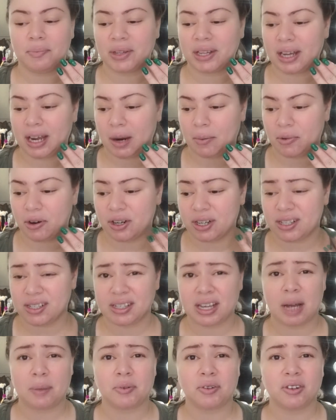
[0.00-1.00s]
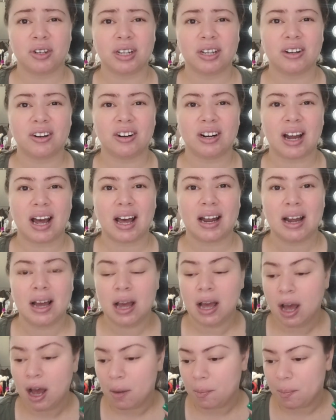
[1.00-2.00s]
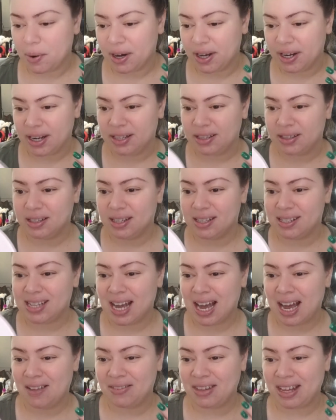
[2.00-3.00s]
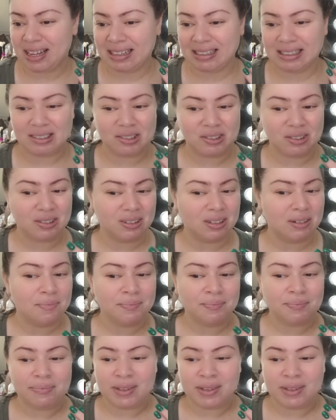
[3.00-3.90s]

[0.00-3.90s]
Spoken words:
camera is capturing it or not, but it does have that little